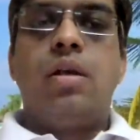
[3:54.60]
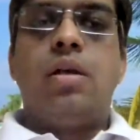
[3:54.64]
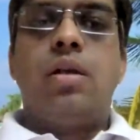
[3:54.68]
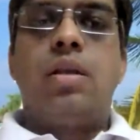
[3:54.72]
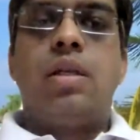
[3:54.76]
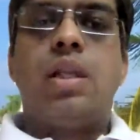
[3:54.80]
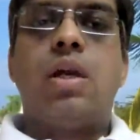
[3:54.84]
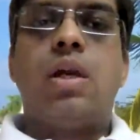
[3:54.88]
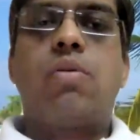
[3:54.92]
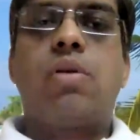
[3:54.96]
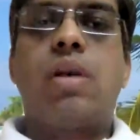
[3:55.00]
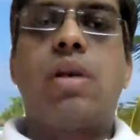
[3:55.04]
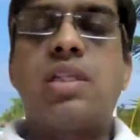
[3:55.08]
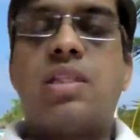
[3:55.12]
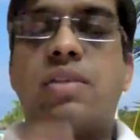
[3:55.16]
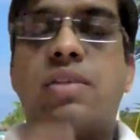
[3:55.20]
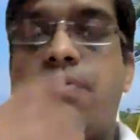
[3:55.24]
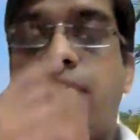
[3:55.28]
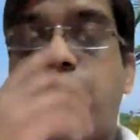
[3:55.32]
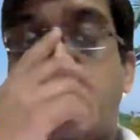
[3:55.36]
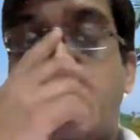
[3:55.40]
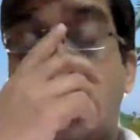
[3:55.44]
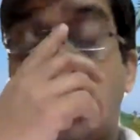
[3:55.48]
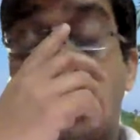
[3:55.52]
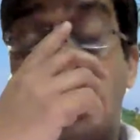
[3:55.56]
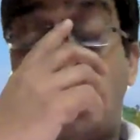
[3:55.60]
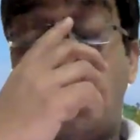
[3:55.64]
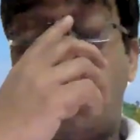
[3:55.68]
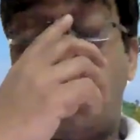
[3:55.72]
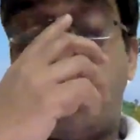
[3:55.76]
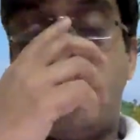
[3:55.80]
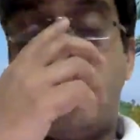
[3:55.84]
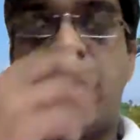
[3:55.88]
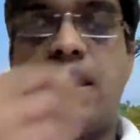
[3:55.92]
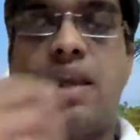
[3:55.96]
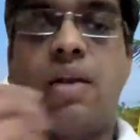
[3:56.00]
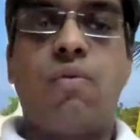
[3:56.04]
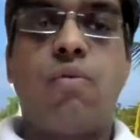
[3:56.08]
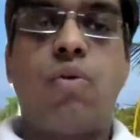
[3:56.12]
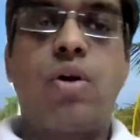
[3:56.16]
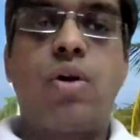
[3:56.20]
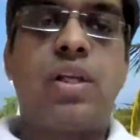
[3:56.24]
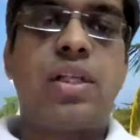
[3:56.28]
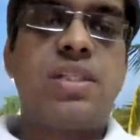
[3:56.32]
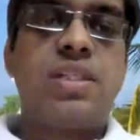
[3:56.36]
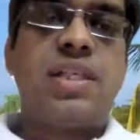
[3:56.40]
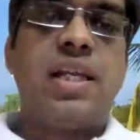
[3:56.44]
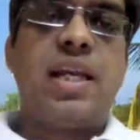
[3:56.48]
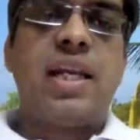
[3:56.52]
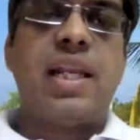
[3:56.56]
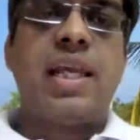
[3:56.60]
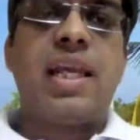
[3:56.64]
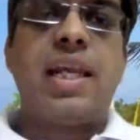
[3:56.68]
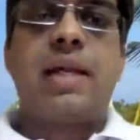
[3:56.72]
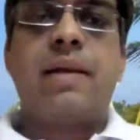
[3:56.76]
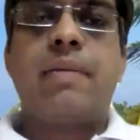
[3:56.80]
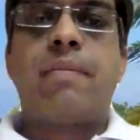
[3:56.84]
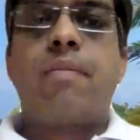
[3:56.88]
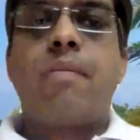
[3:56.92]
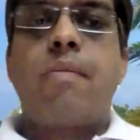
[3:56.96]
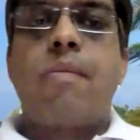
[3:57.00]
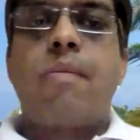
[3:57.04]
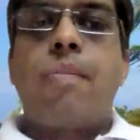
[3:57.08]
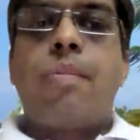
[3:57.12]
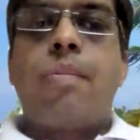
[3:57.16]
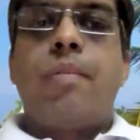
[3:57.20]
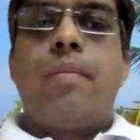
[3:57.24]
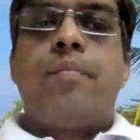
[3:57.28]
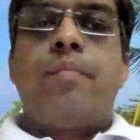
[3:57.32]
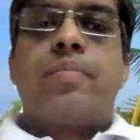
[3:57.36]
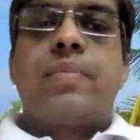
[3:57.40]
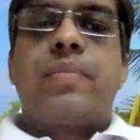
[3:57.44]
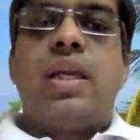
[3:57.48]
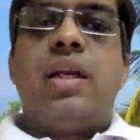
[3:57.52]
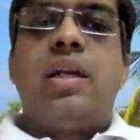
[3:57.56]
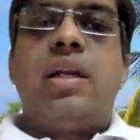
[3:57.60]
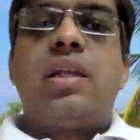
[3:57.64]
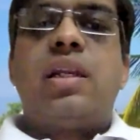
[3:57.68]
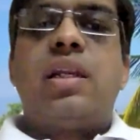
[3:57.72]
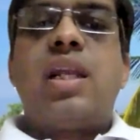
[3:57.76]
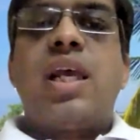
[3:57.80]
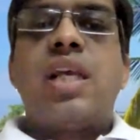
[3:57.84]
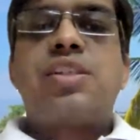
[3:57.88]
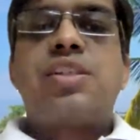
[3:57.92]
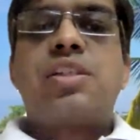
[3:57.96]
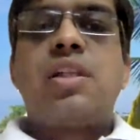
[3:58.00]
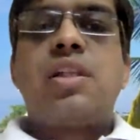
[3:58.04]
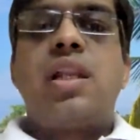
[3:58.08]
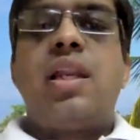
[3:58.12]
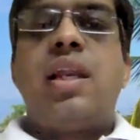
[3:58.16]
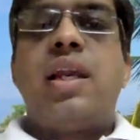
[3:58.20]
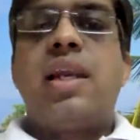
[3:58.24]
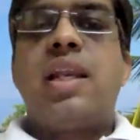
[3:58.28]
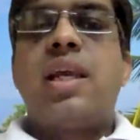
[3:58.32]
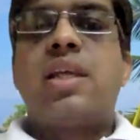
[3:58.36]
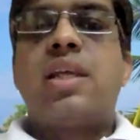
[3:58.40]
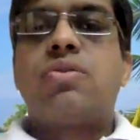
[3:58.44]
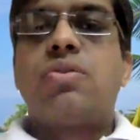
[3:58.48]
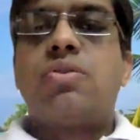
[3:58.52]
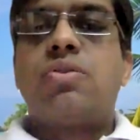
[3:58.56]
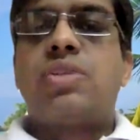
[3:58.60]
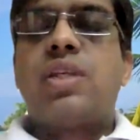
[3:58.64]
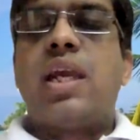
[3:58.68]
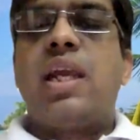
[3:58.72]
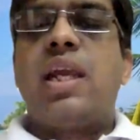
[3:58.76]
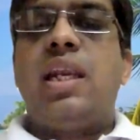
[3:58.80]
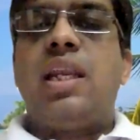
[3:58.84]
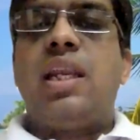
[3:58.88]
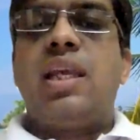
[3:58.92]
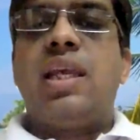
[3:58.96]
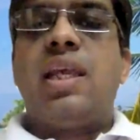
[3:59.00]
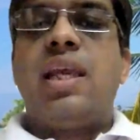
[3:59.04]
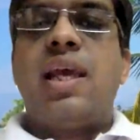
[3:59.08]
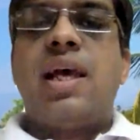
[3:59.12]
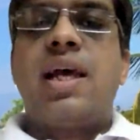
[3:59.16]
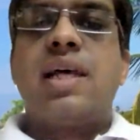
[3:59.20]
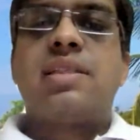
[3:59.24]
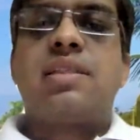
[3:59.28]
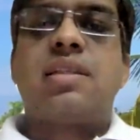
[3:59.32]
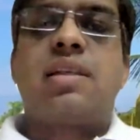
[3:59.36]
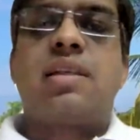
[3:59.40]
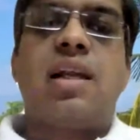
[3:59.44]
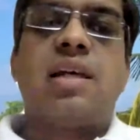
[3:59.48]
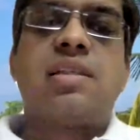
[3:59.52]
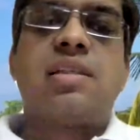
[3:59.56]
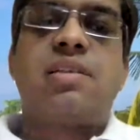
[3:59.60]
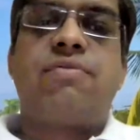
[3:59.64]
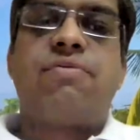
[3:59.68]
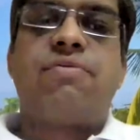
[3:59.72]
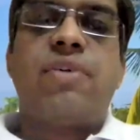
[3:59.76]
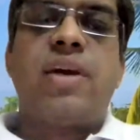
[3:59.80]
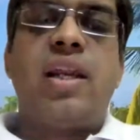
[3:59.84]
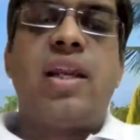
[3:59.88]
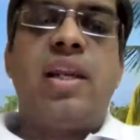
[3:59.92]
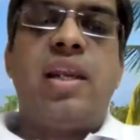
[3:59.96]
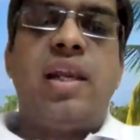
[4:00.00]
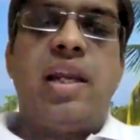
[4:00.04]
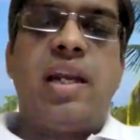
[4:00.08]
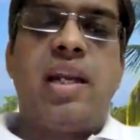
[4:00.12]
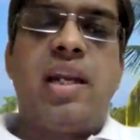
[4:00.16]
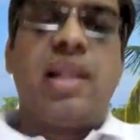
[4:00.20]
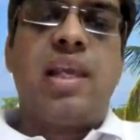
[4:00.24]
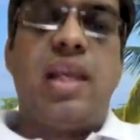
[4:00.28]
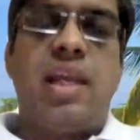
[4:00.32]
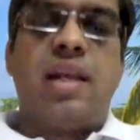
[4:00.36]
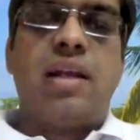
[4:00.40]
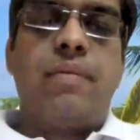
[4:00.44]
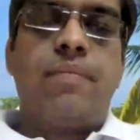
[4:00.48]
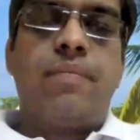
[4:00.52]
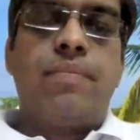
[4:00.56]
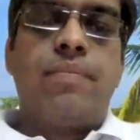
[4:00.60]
Now, classification of headache. What is headache? International Headache Society has classified headache